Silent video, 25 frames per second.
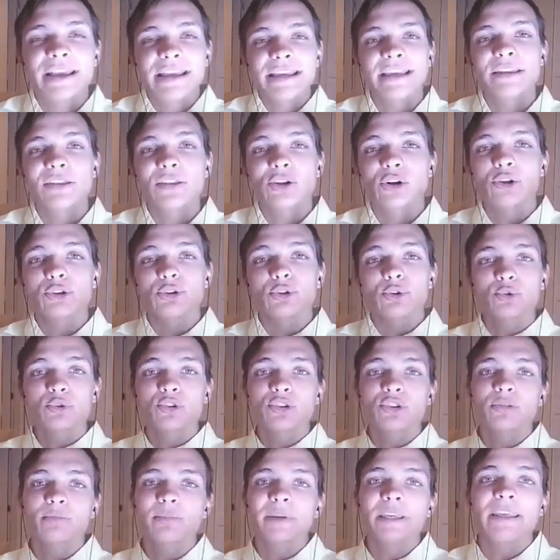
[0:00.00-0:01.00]
either you
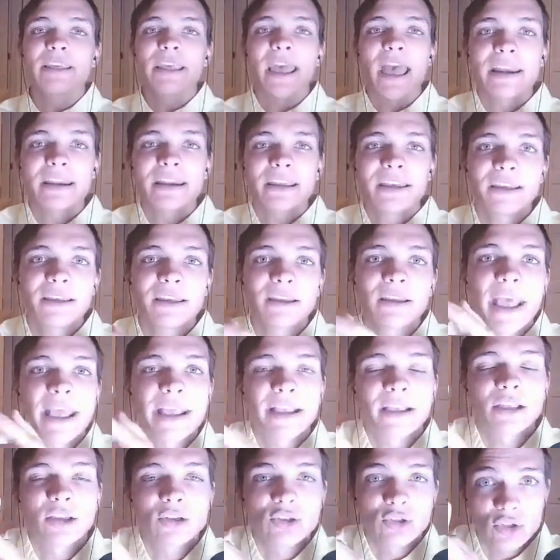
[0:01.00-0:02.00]
should be getting a
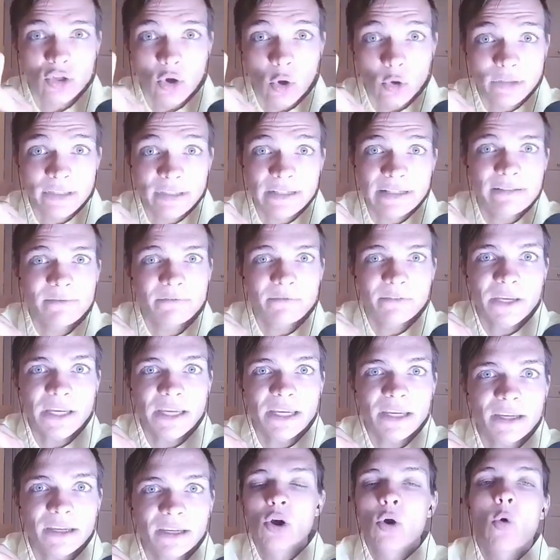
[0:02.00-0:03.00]
consulting
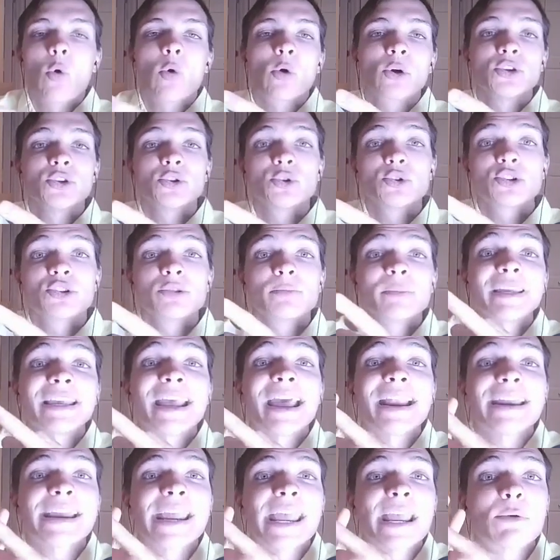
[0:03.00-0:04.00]
fee or you should be
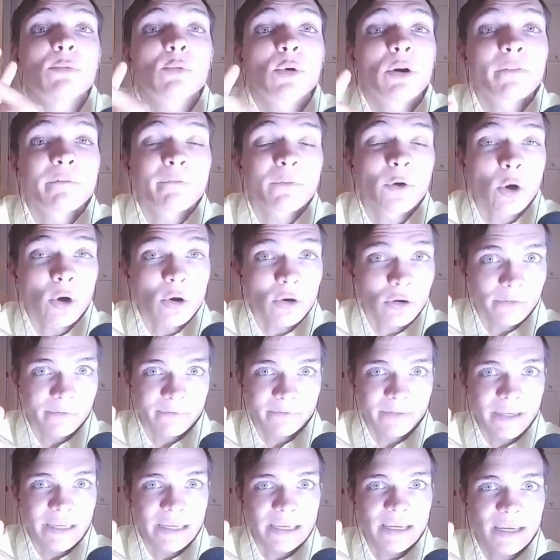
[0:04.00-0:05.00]
getting a referral
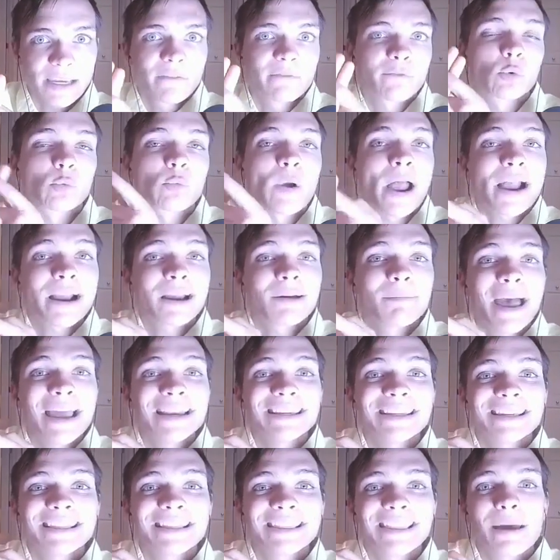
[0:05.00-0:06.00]
fee for
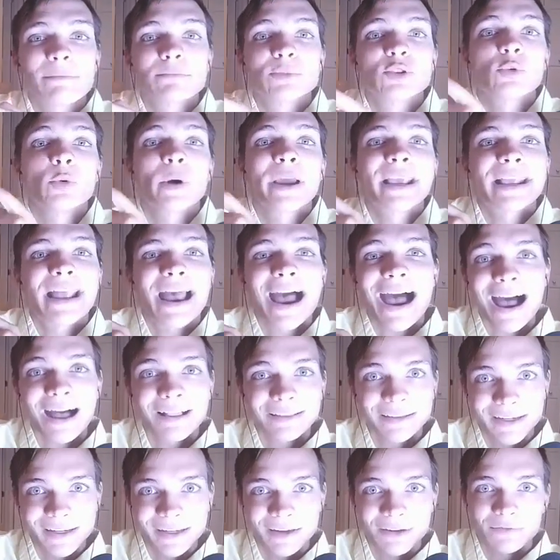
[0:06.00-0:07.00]
recommending them to a
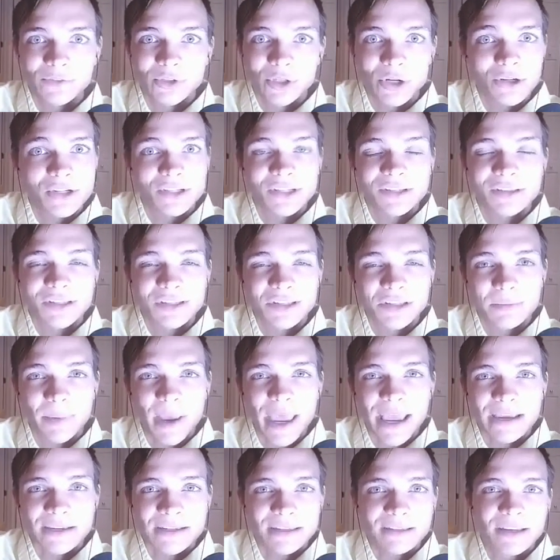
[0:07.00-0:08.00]
colleague of yours in the
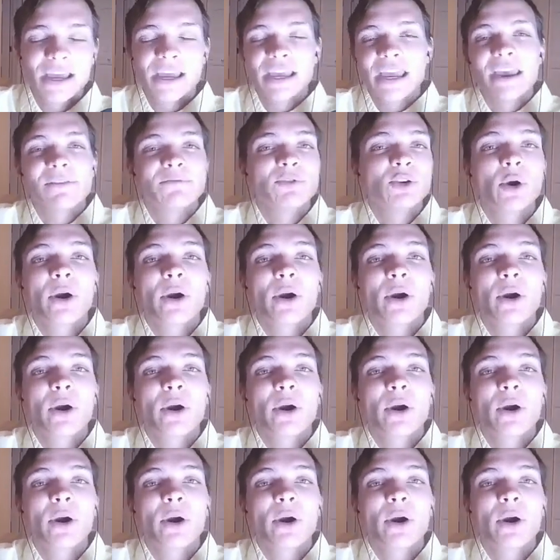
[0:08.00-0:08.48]
space. If you